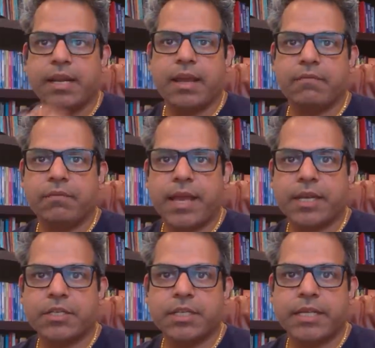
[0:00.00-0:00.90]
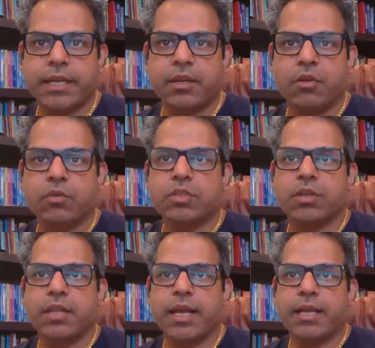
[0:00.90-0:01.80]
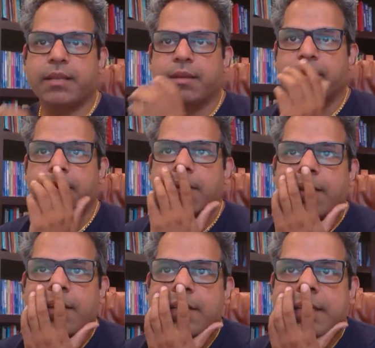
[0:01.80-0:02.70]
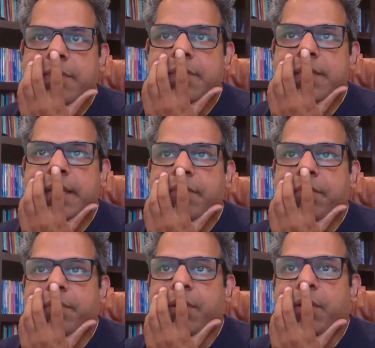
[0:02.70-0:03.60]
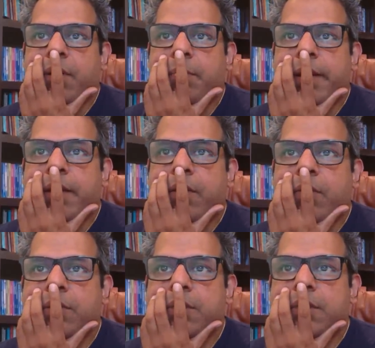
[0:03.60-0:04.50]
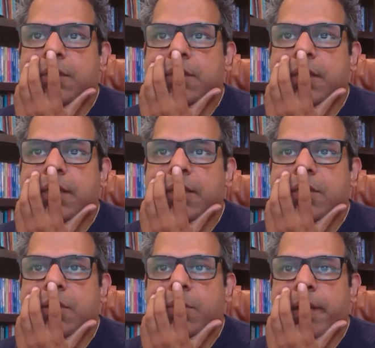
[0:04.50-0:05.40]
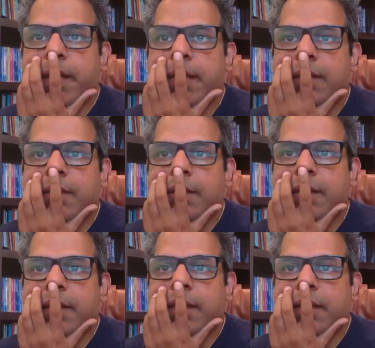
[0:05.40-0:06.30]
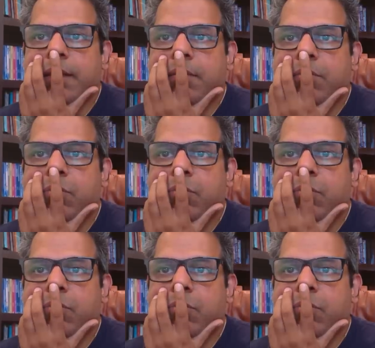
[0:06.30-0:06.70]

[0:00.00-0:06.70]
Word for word: and I've actually taken notes on that because I've saved all my notes in this notepad thing.